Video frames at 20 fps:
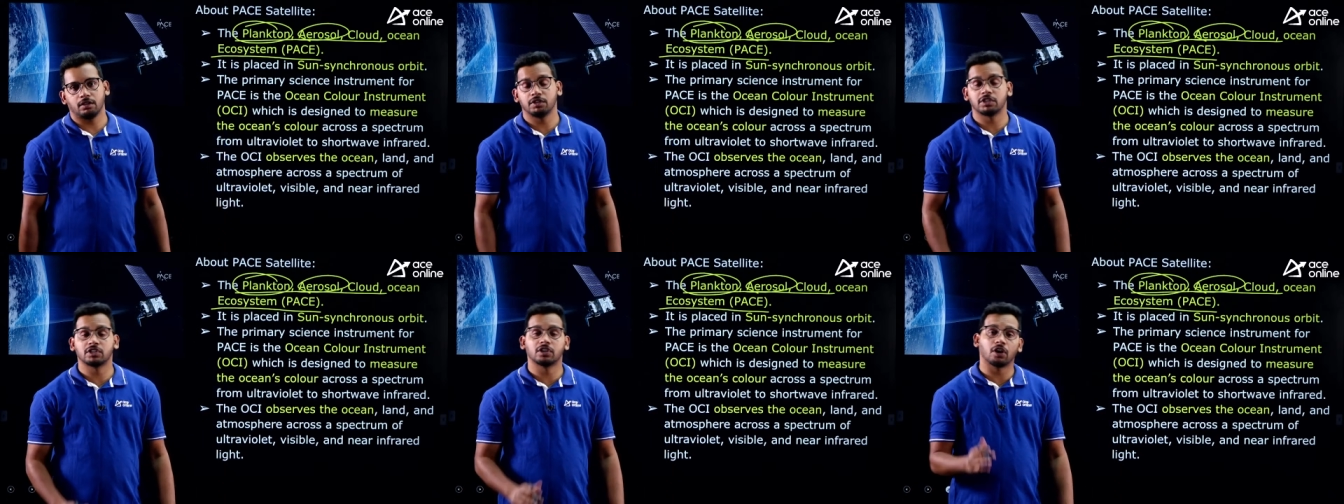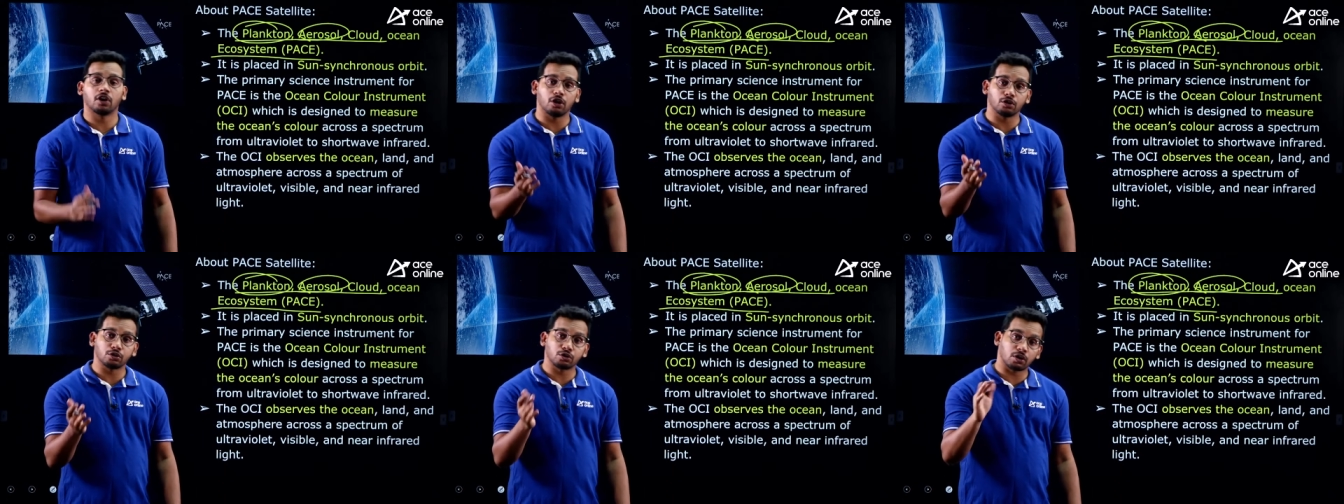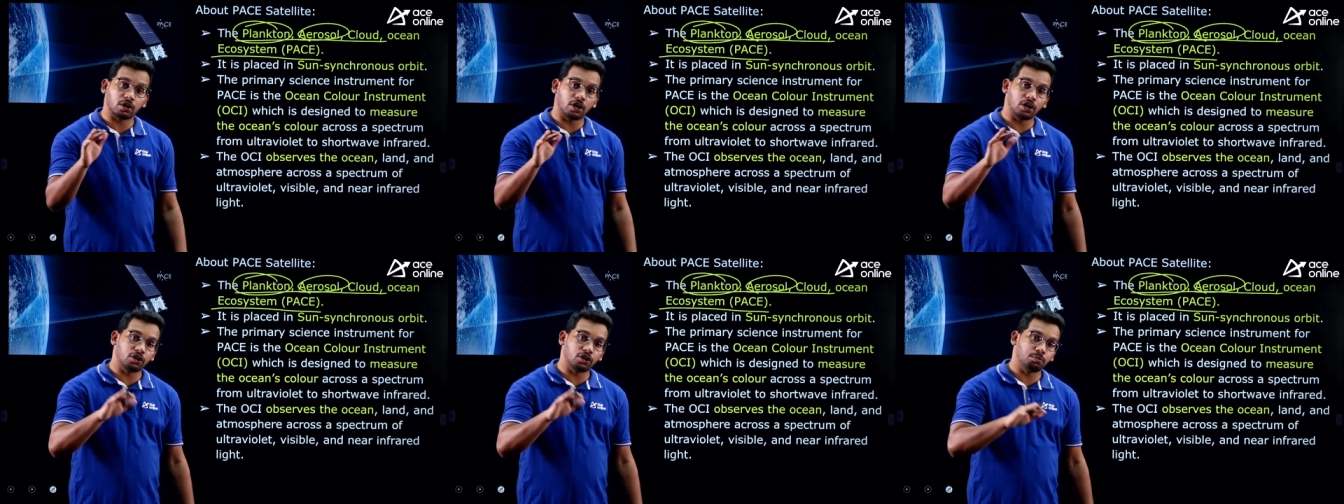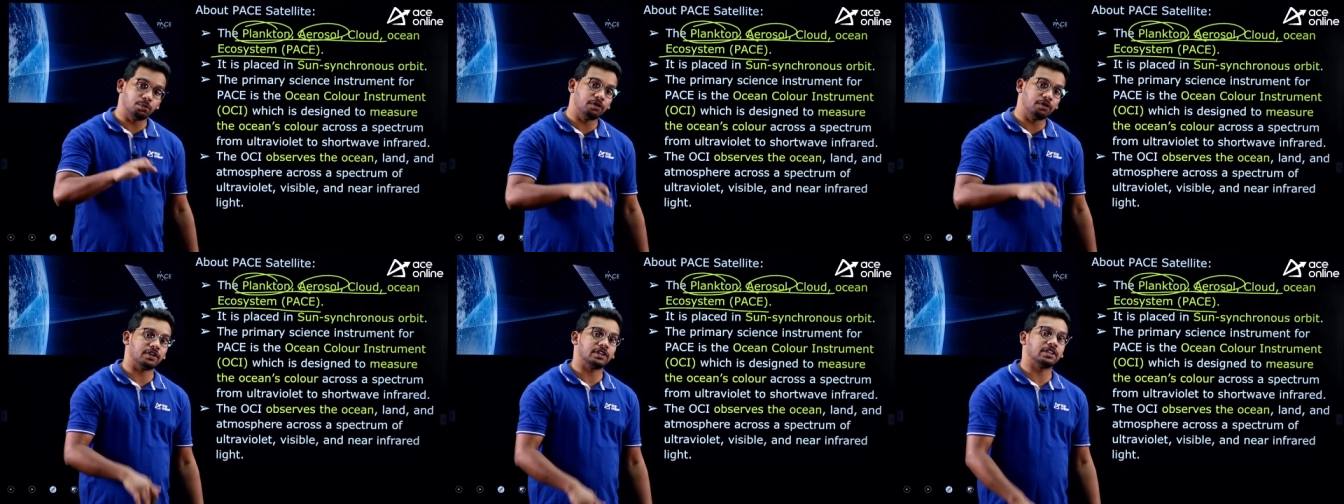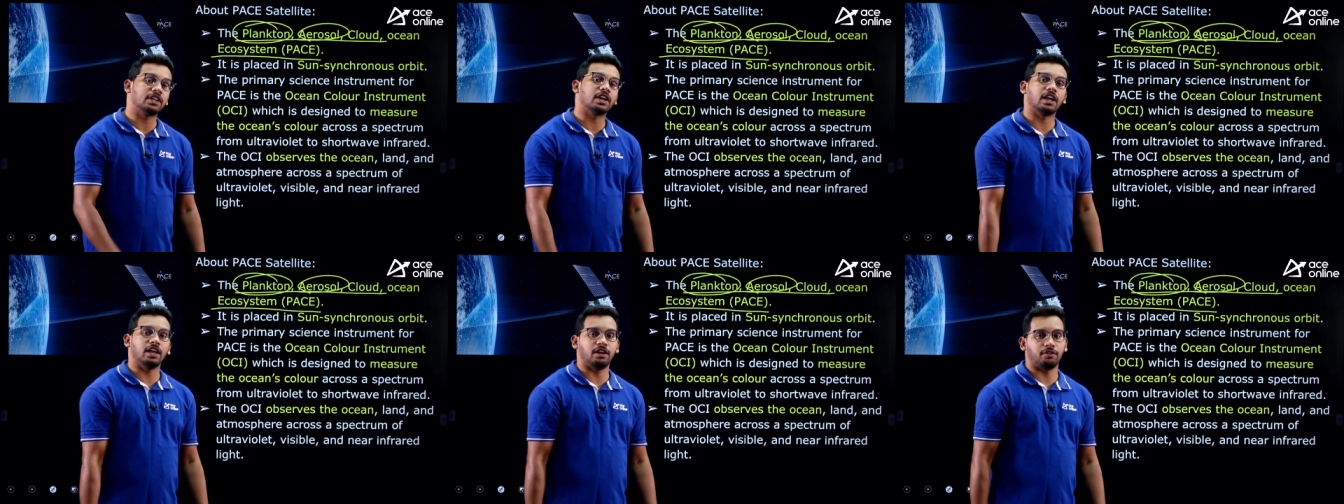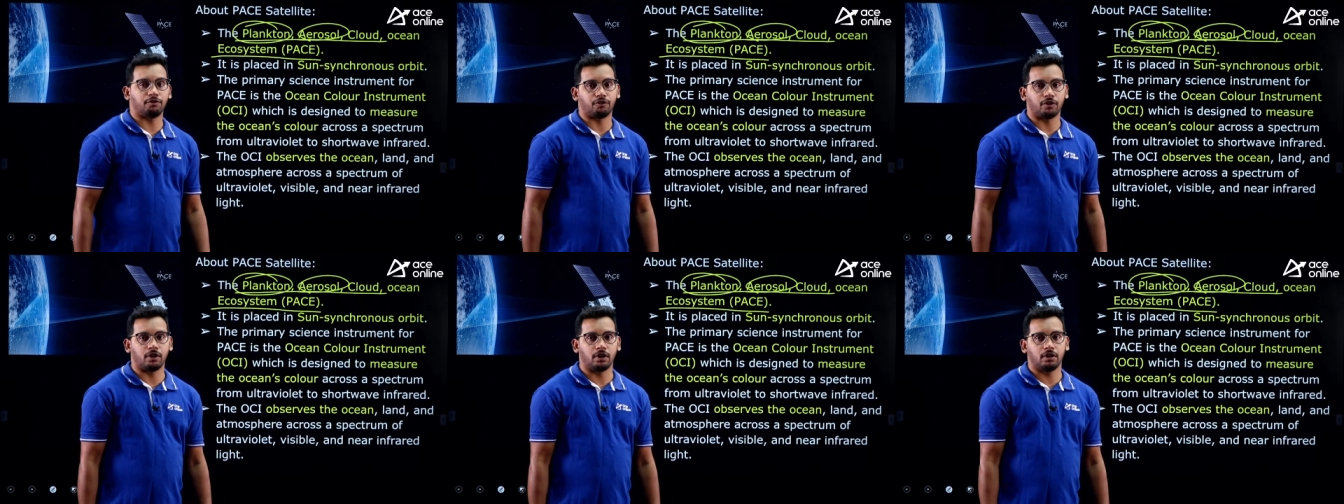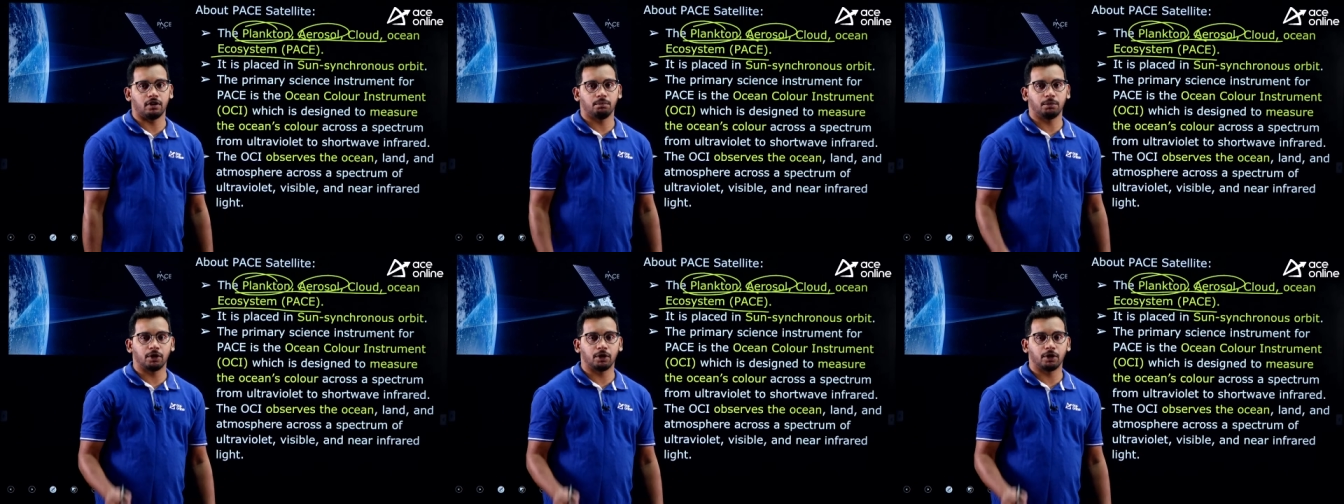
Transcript: which can also contribute for the rainfall